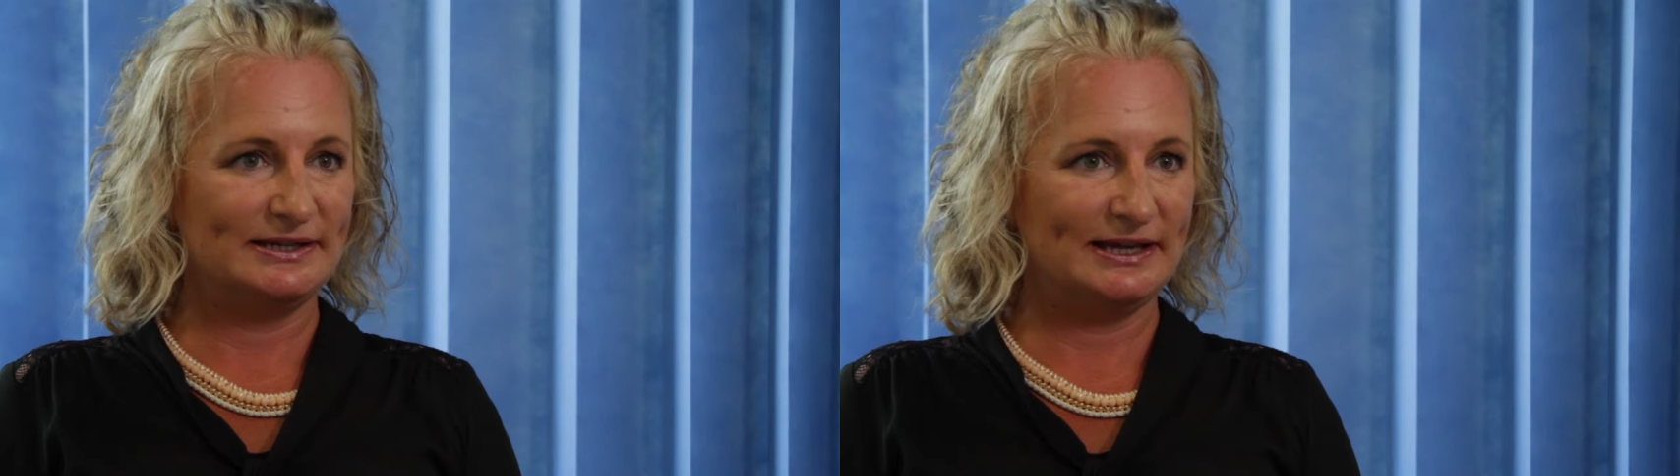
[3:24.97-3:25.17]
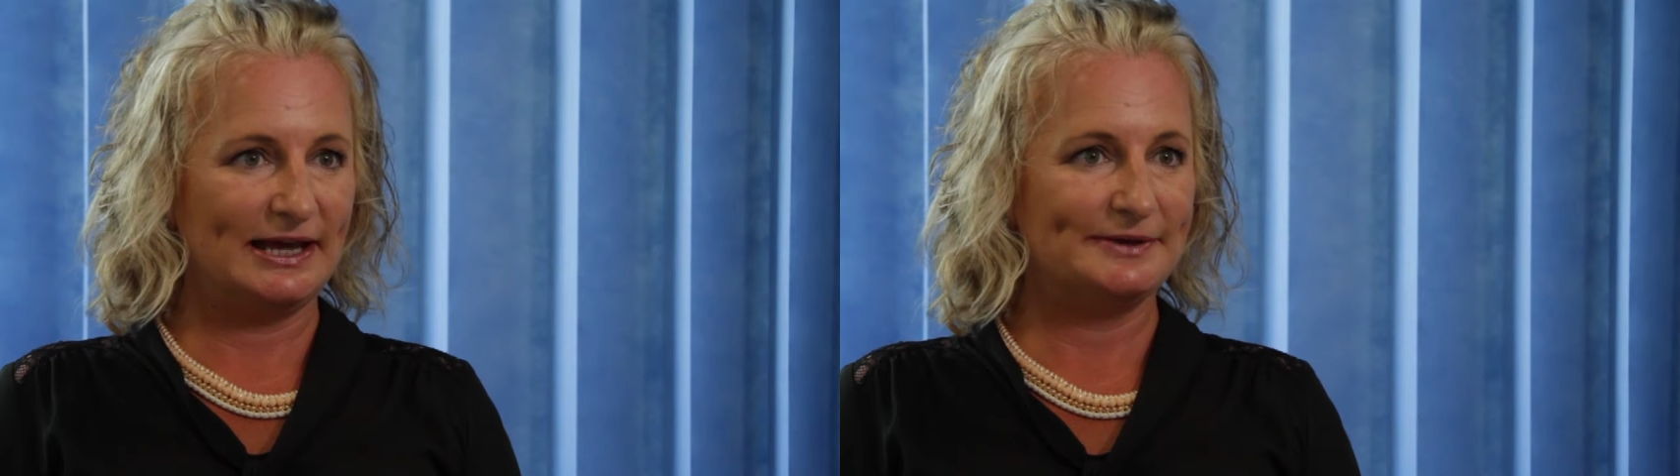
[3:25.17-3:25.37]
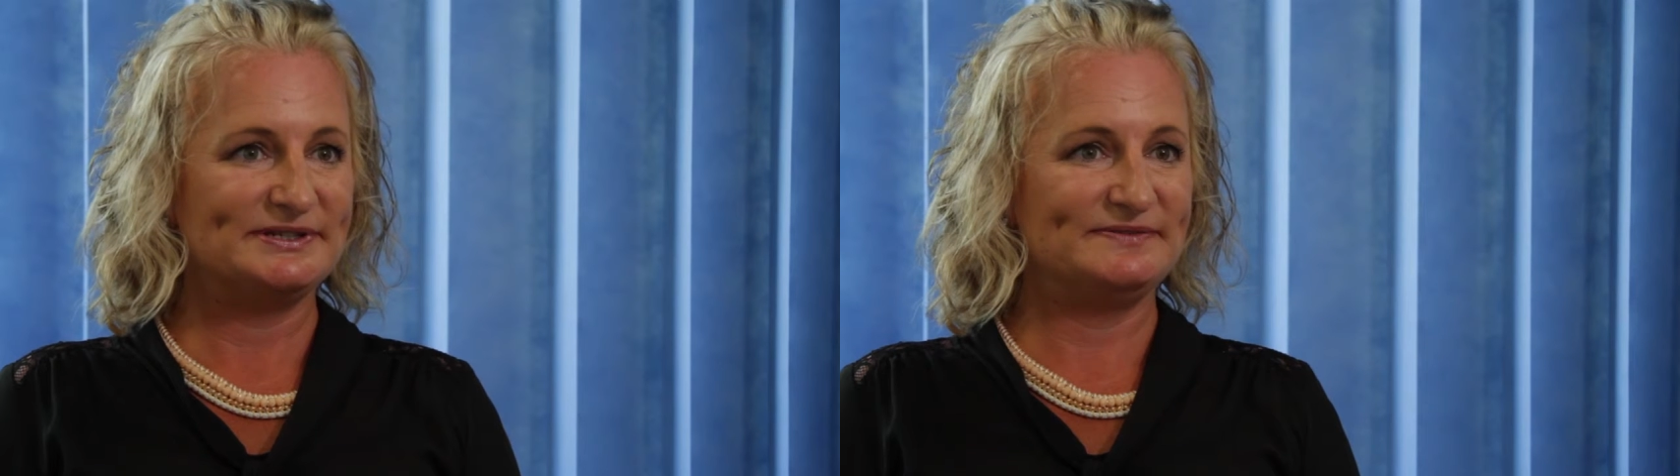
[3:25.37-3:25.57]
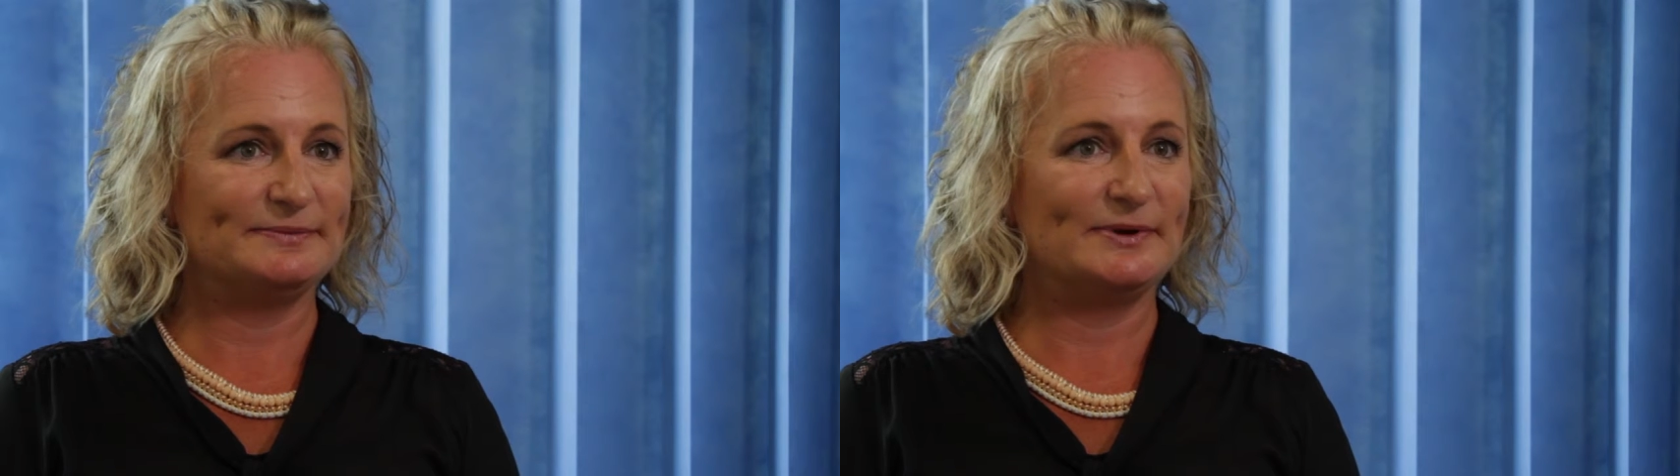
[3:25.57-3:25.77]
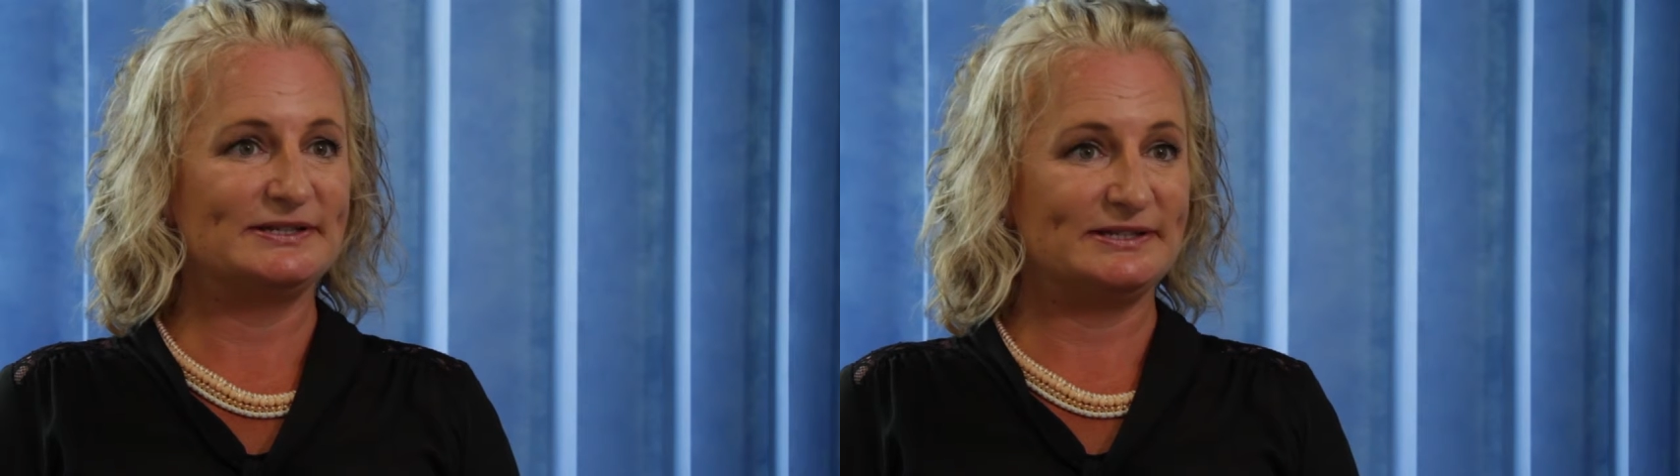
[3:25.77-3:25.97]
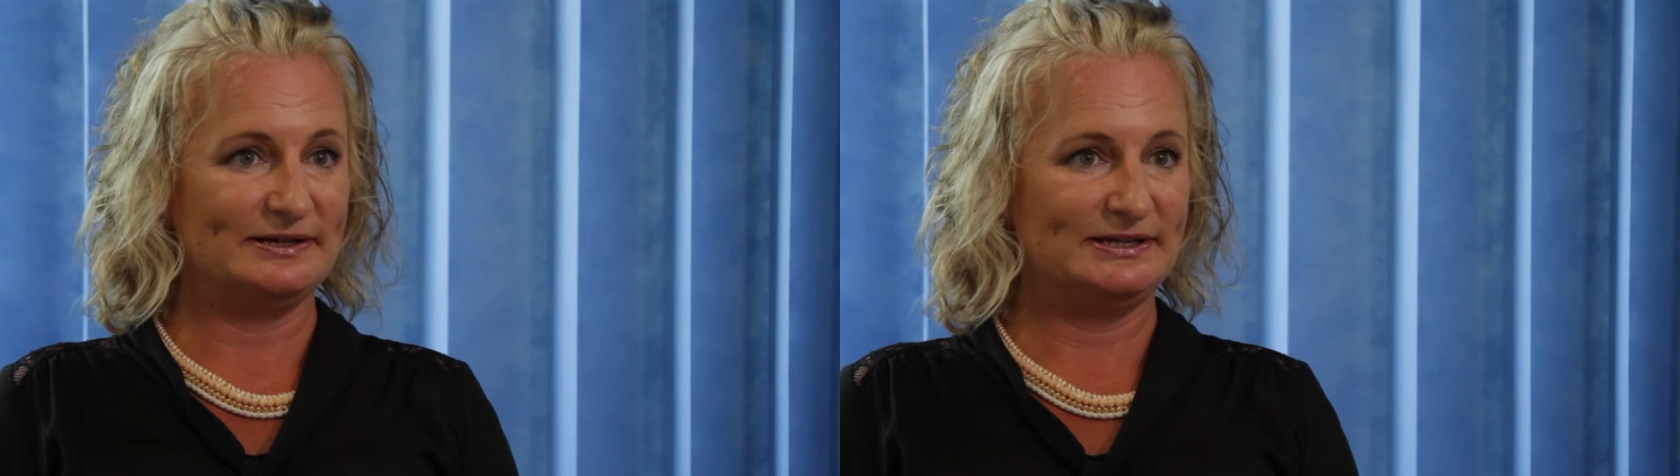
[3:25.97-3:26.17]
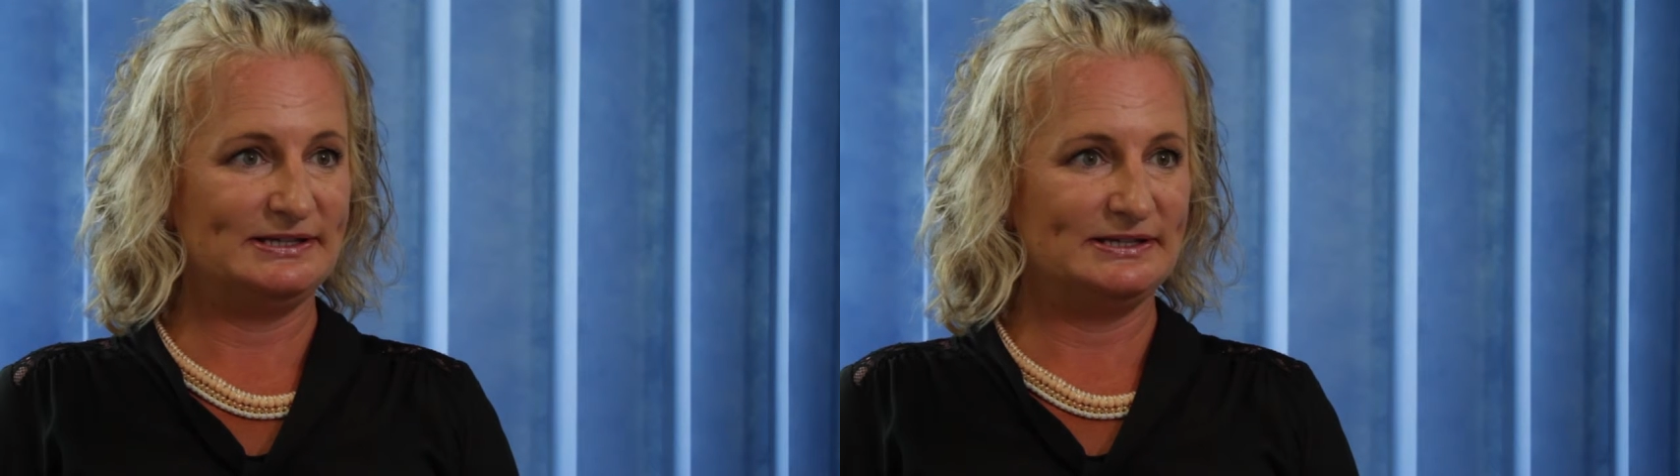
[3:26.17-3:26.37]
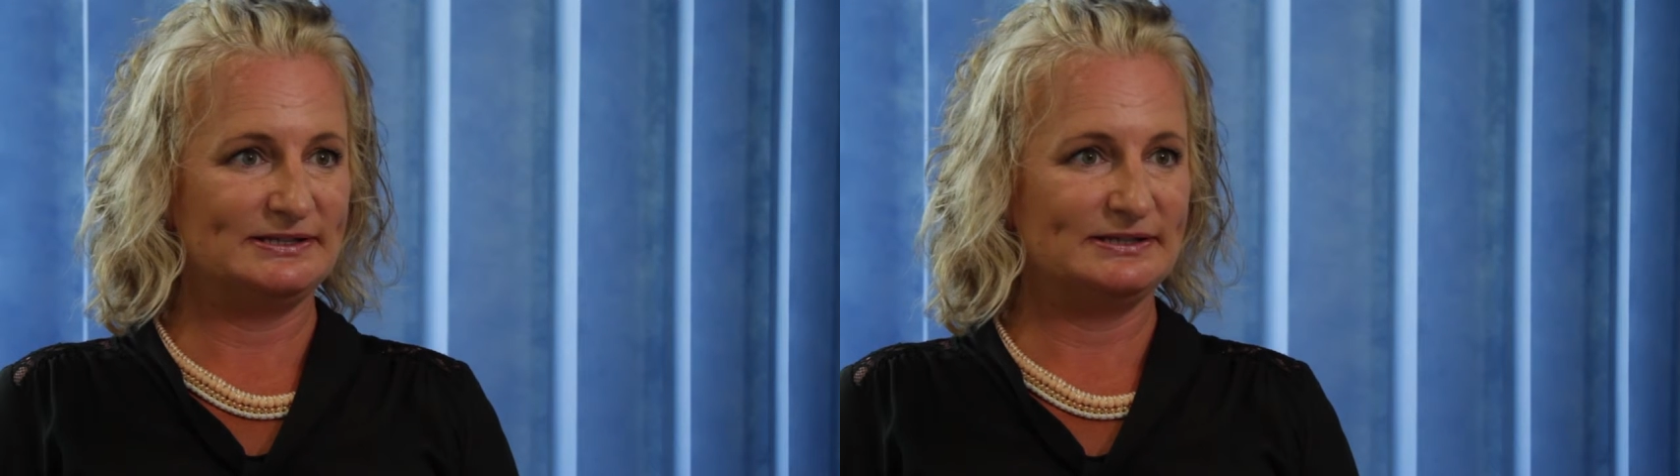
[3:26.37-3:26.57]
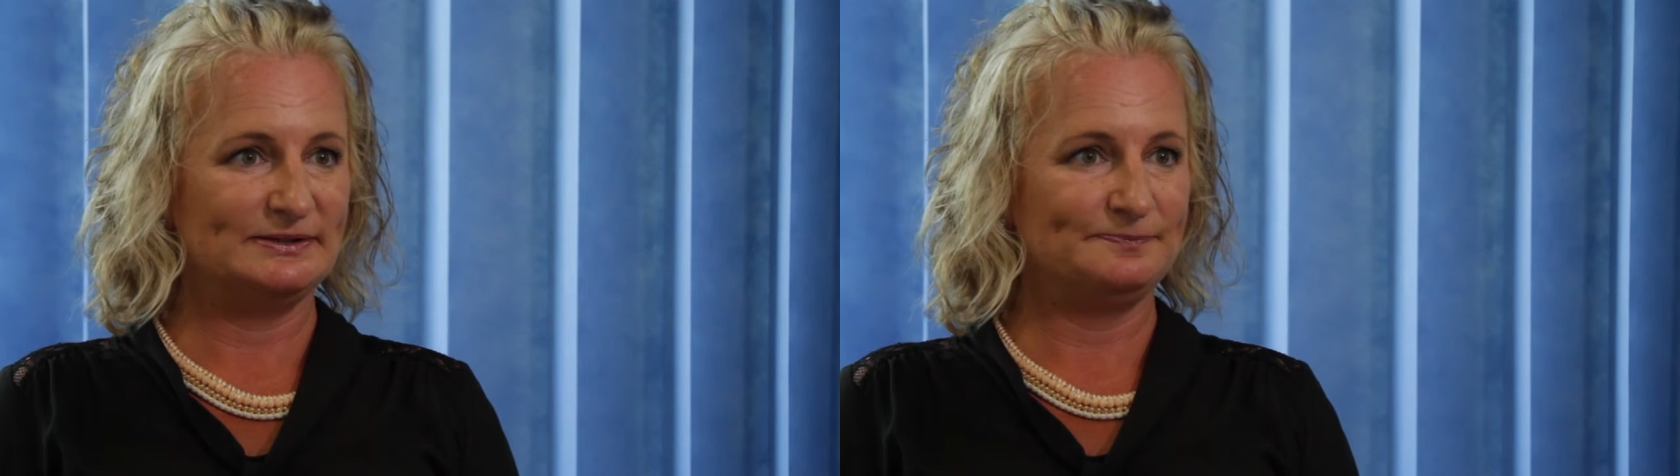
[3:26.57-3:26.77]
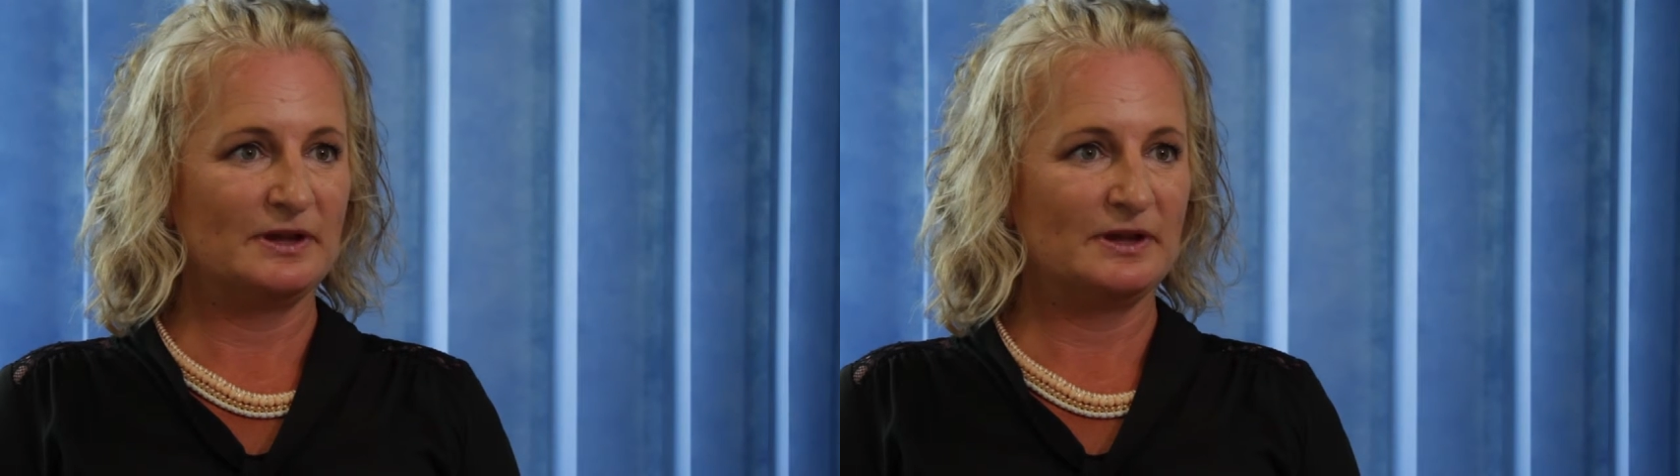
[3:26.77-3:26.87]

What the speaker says: and calcific bursitis,